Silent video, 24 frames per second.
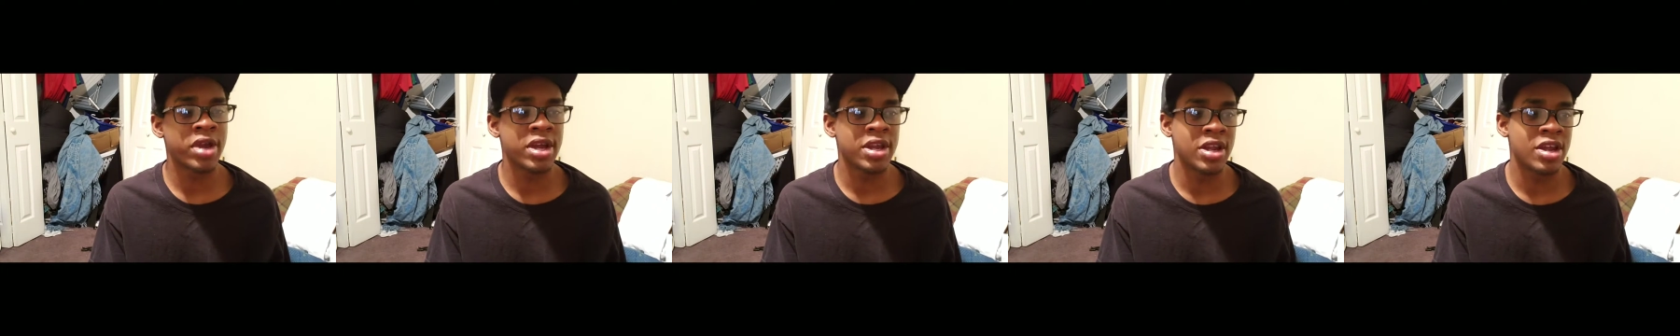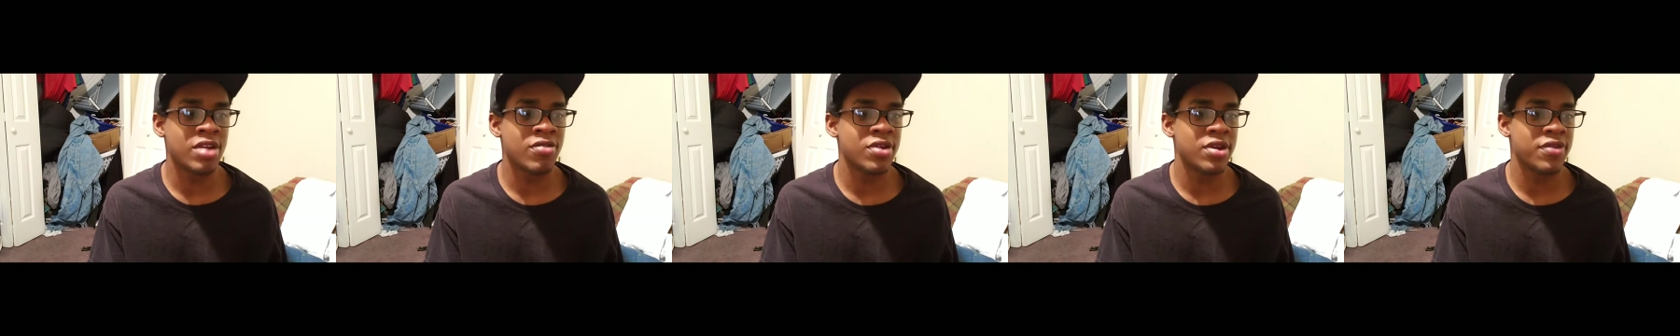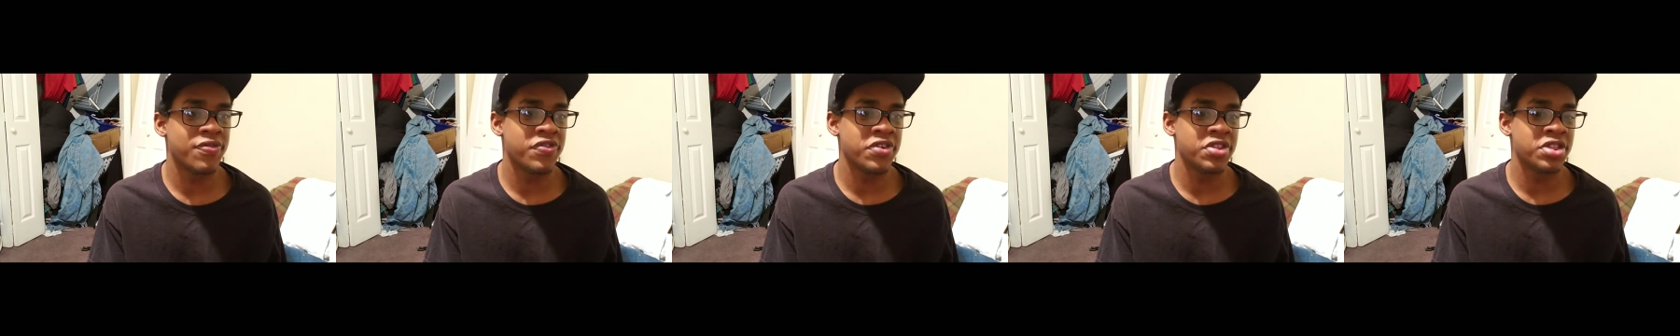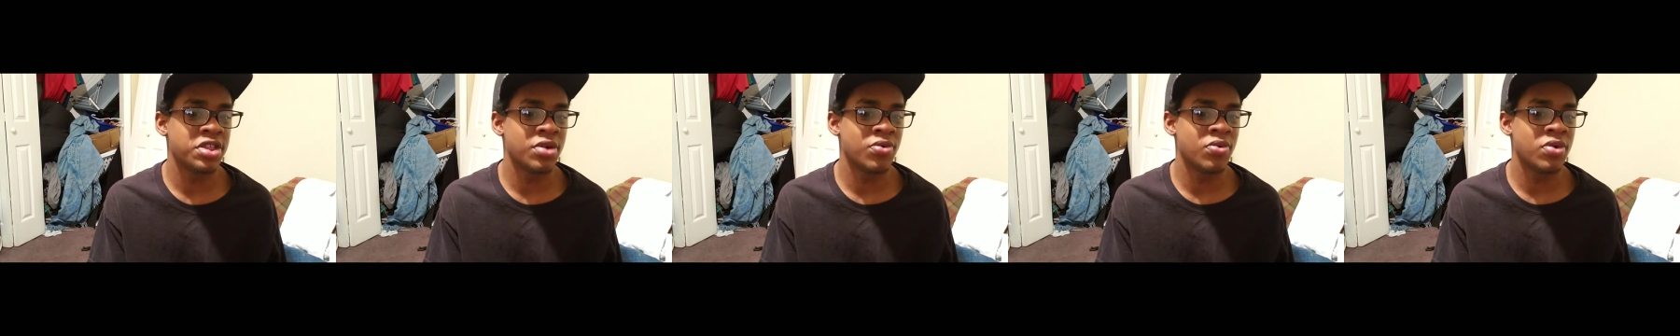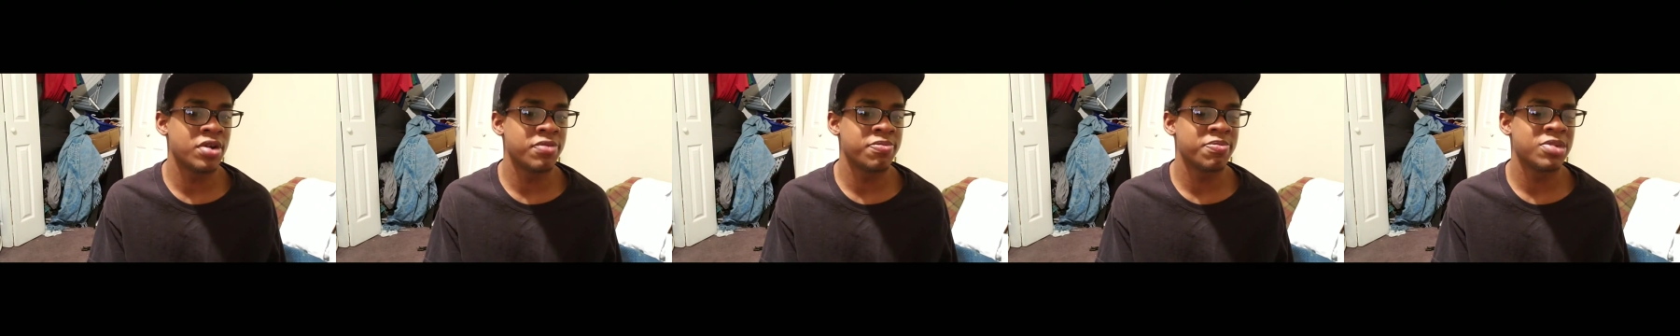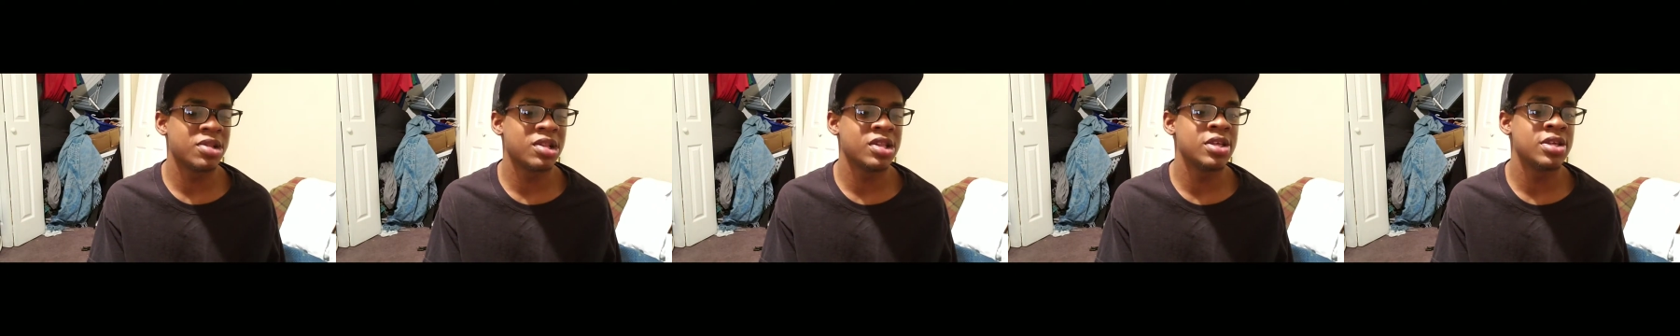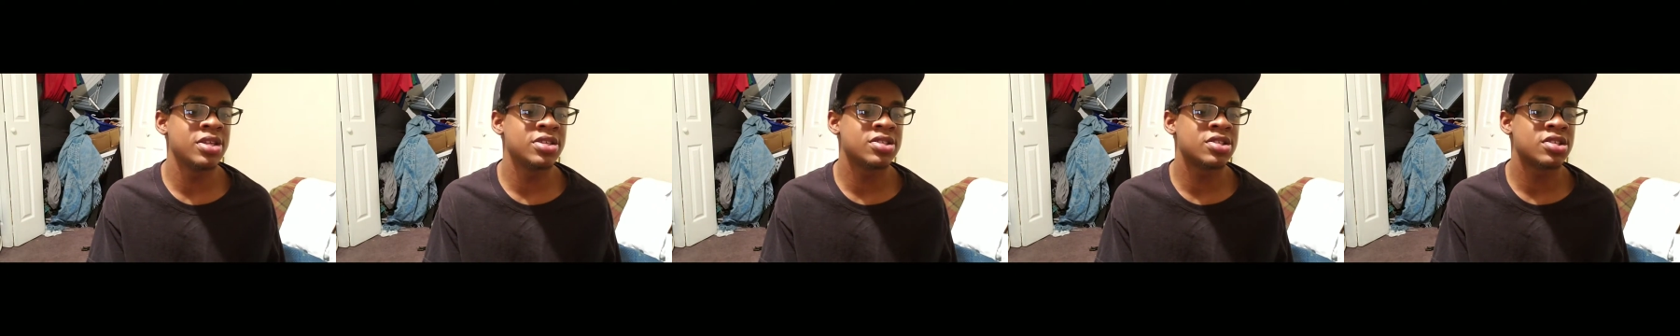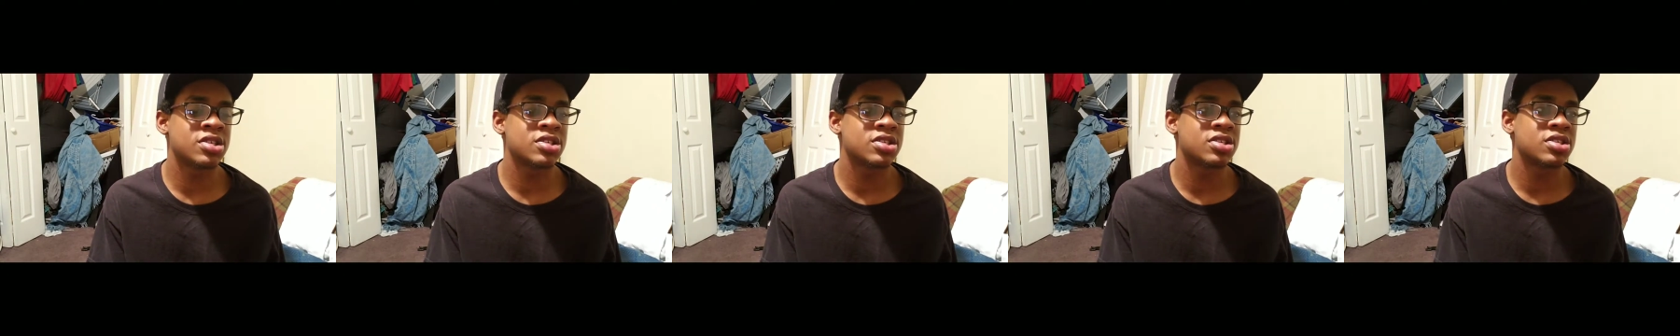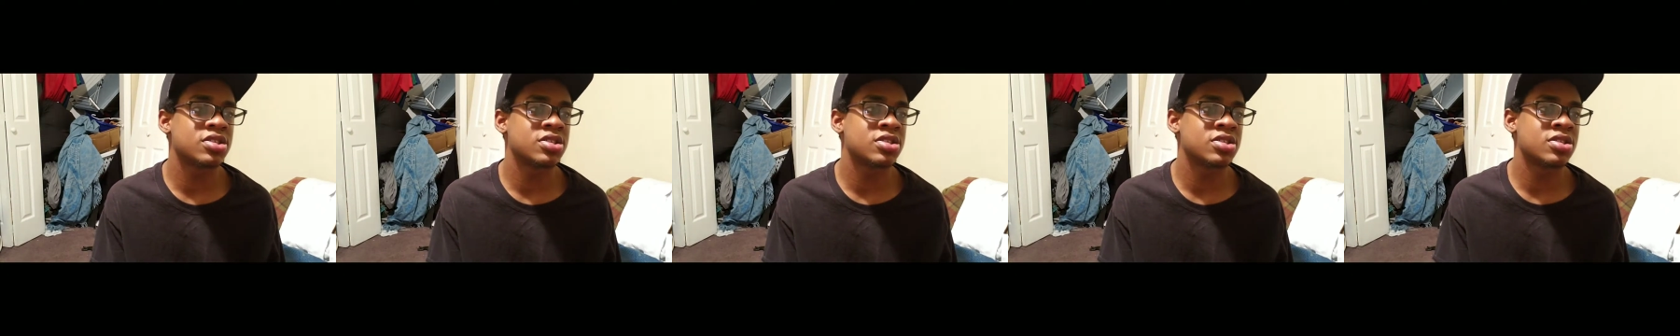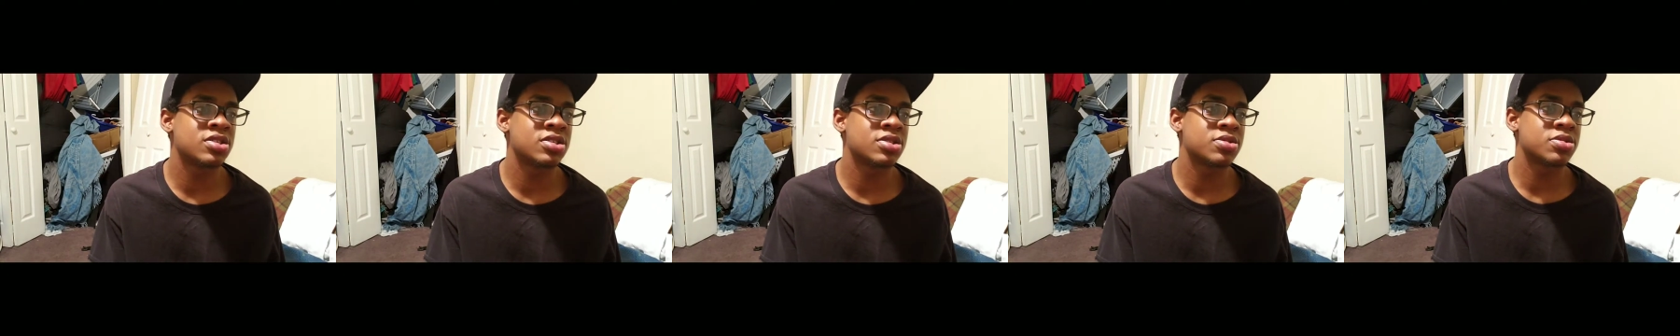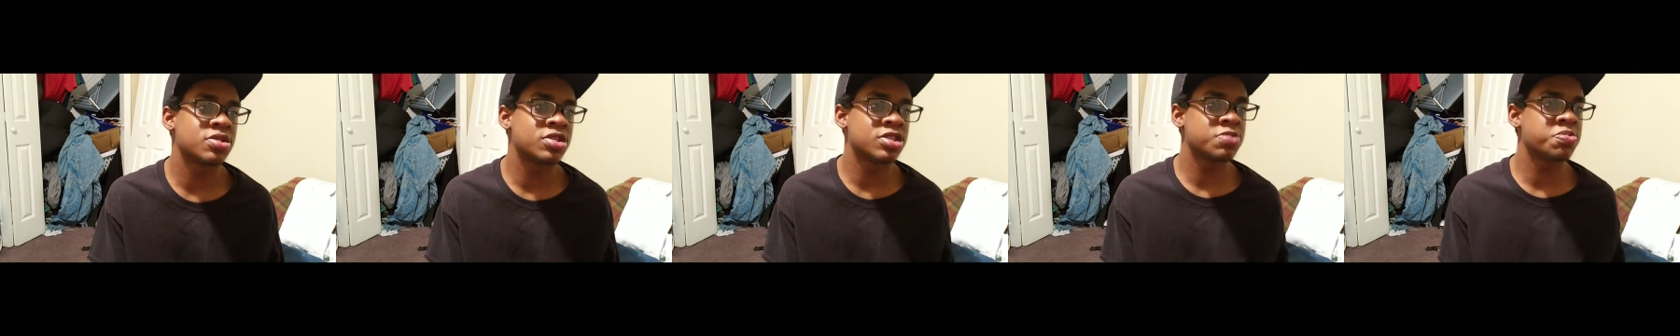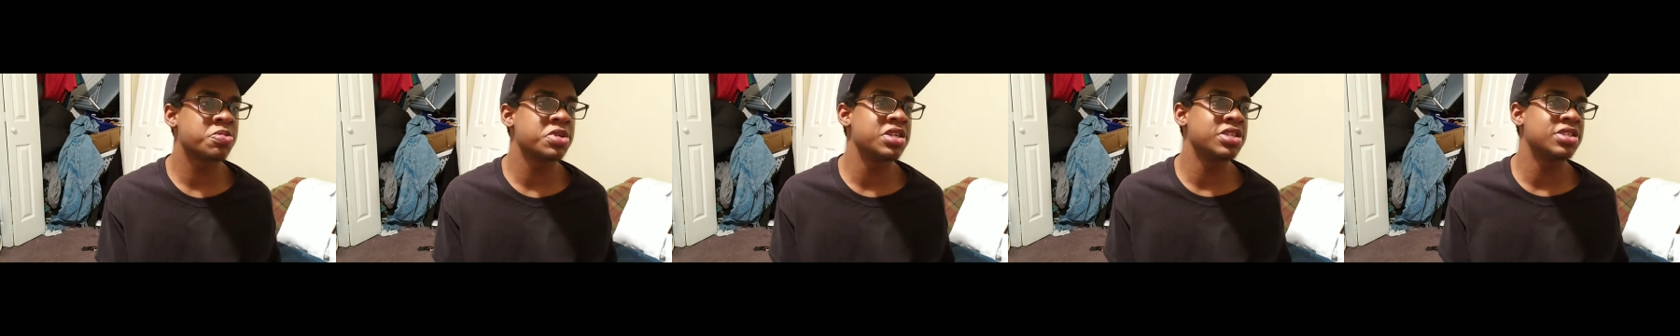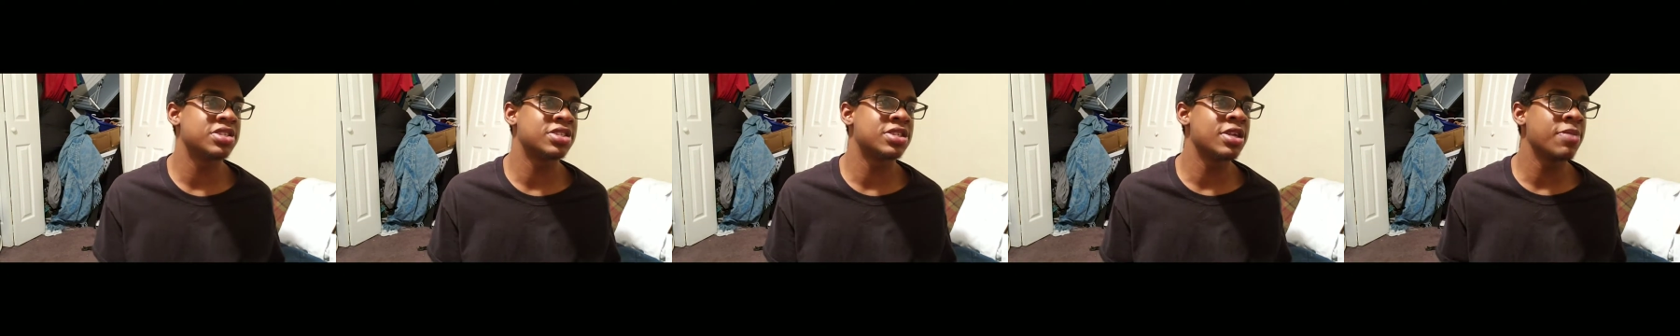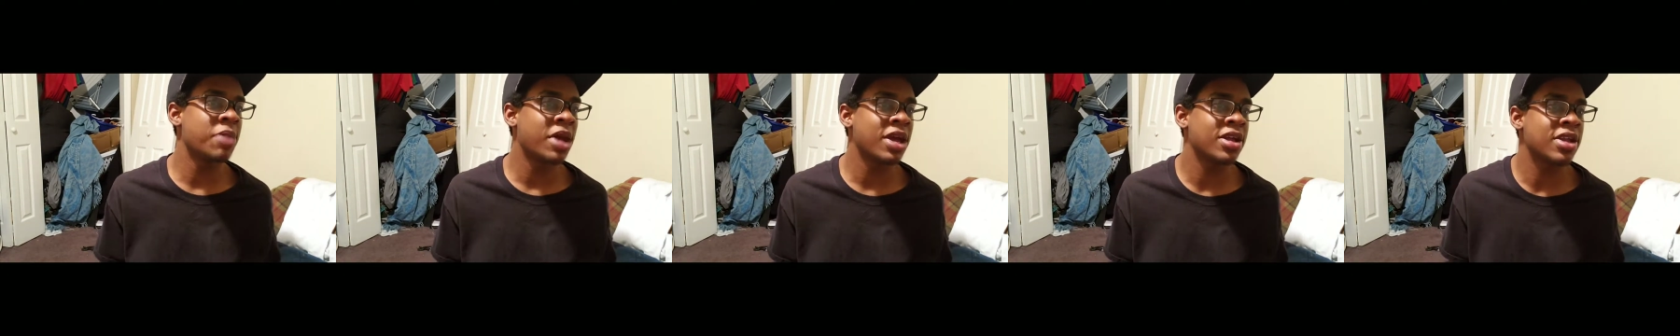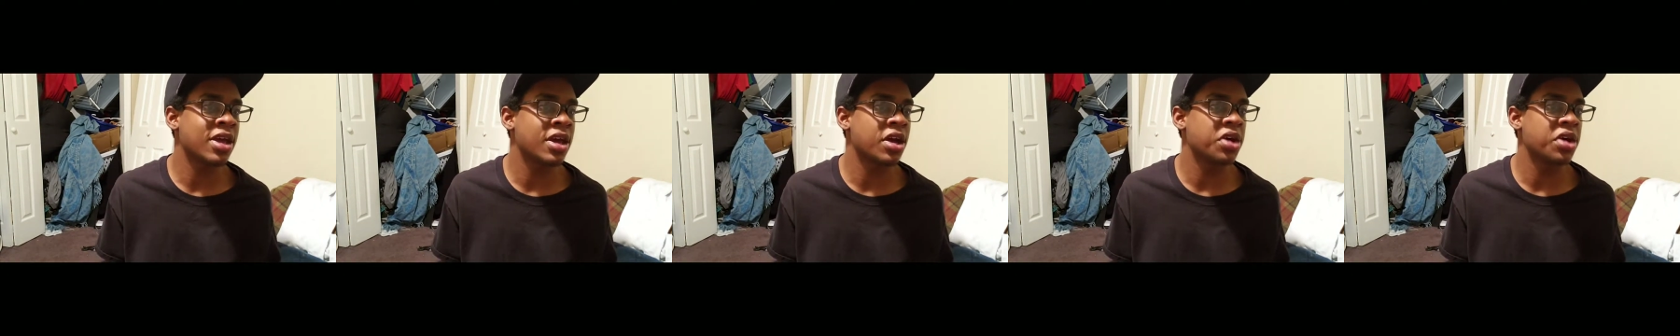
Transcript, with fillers: raid Area 51. Please just, just just please sit back